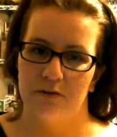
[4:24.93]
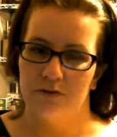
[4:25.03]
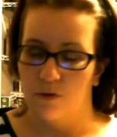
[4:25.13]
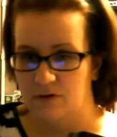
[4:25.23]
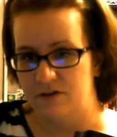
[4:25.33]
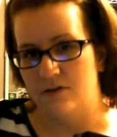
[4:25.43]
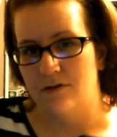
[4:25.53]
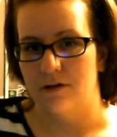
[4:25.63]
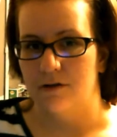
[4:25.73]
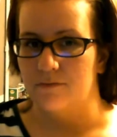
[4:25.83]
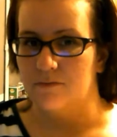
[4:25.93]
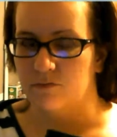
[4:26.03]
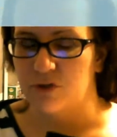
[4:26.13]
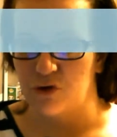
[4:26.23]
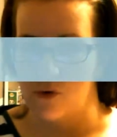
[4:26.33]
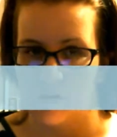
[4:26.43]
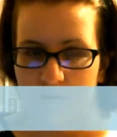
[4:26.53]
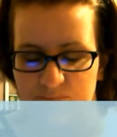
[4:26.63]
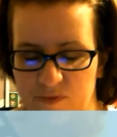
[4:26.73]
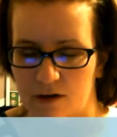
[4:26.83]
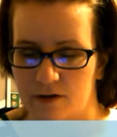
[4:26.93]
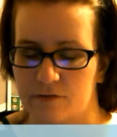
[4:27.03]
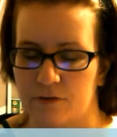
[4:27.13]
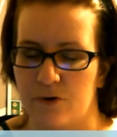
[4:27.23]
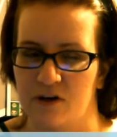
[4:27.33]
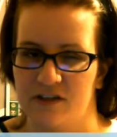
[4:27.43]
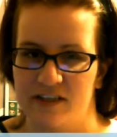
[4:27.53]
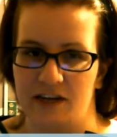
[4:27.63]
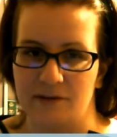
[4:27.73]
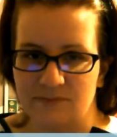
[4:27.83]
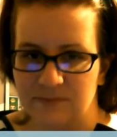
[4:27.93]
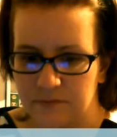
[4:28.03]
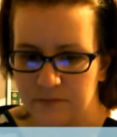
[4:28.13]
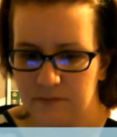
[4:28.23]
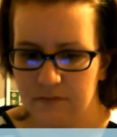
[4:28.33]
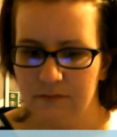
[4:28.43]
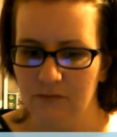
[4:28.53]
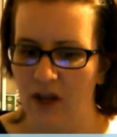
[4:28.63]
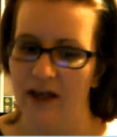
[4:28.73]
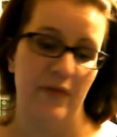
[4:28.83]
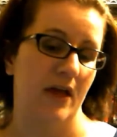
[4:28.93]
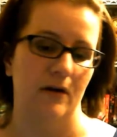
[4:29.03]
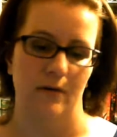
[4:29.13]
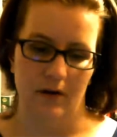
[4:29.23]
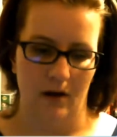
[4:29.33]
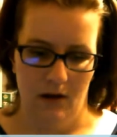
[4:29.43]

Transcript: towards the shore of New York City. And then